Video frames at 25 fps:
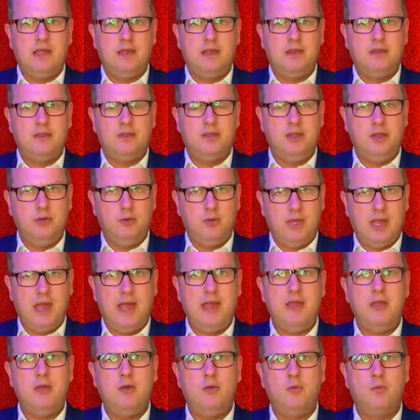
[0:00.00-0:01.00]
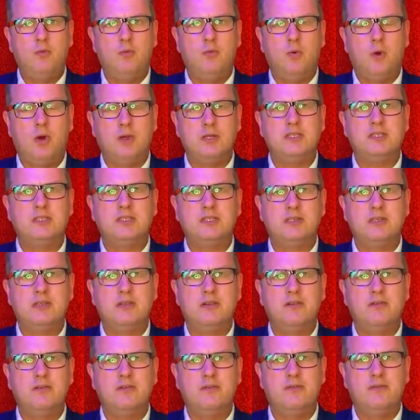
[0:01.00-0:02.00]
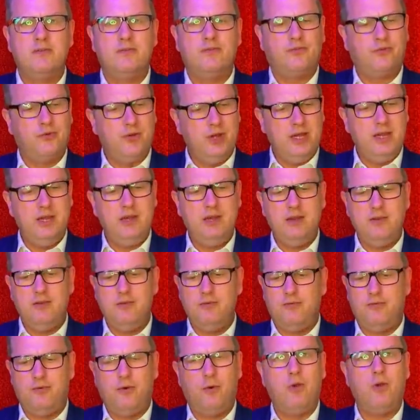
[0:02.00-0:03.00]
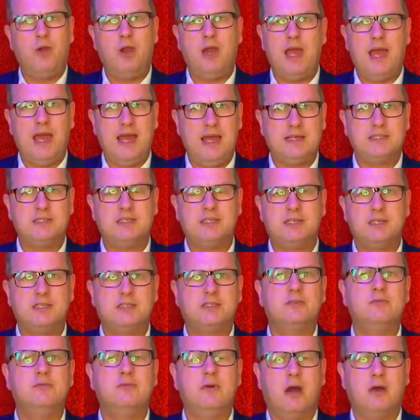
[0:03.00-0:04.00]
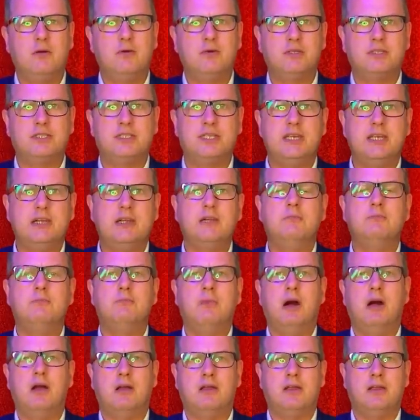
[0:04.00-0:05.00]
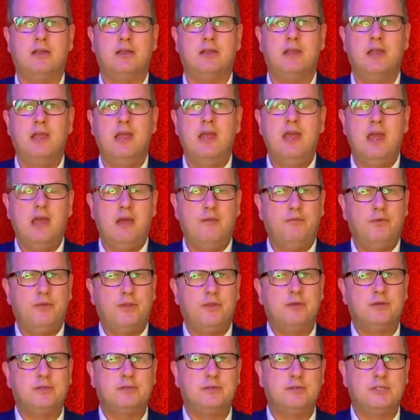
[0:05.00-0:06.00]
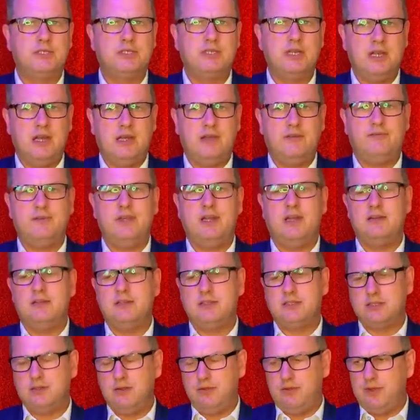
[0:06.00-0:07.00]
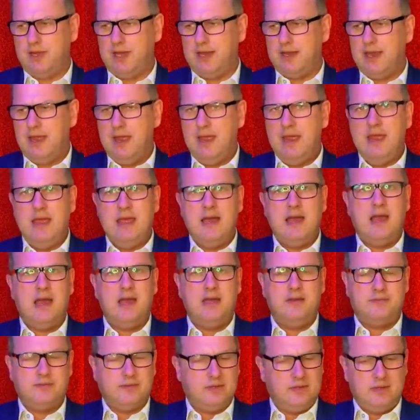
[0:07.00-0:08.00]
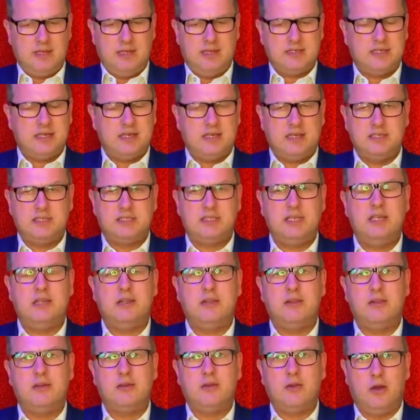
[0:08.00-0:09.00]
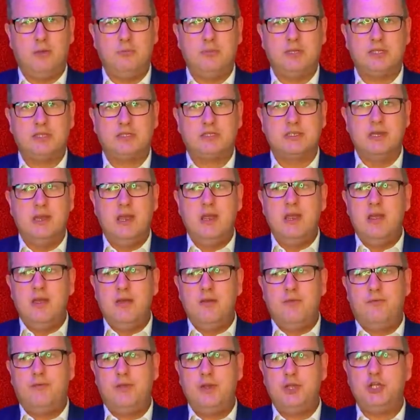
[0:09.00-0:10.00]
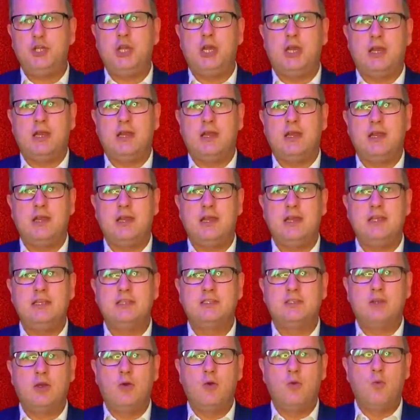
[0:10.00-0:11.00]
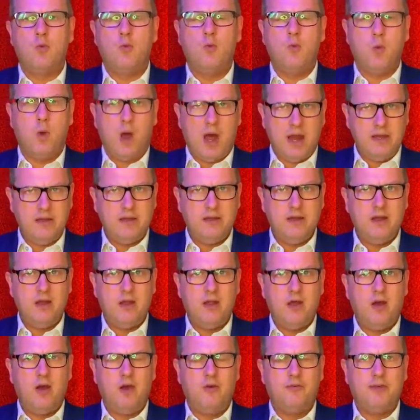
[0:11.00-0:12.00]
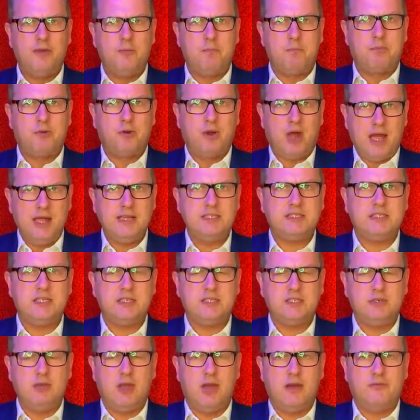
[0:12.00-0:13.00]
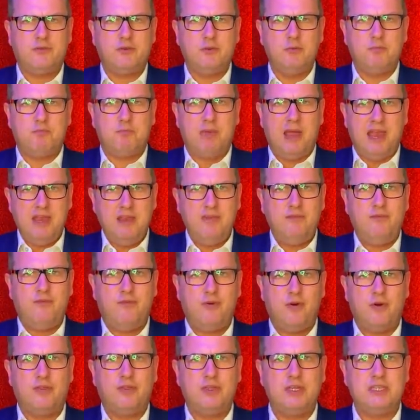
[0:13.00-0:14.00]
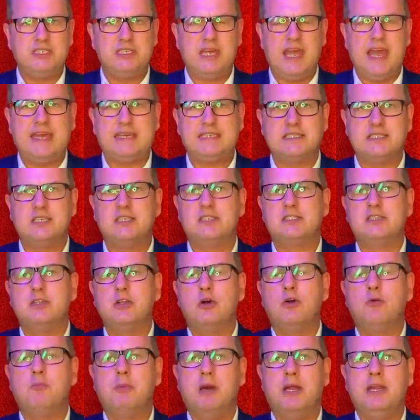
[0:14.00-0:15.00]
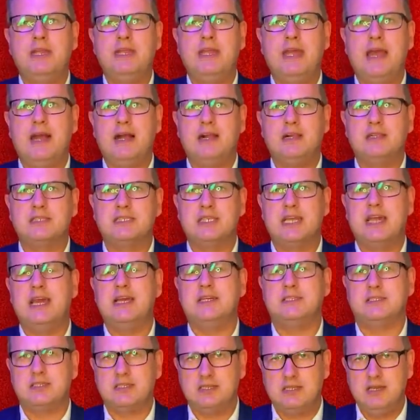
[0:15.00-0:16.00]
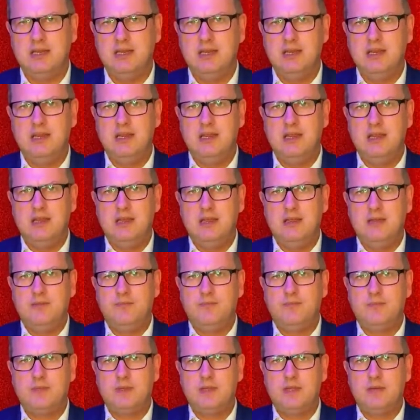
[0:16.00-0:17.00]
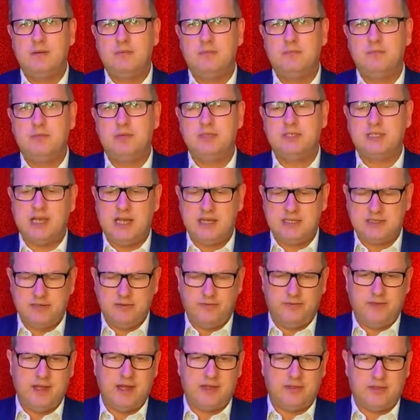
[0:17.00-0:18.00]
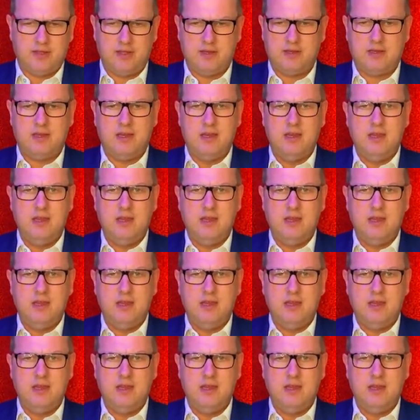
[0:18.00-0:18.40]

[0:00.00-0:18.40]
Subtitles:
The UK wants free, full access to our single market. And for those who still haven't understood that, as I can see it in the comments, fishing is one of the prices you have to pay for this access nobody else has. Besides the fact that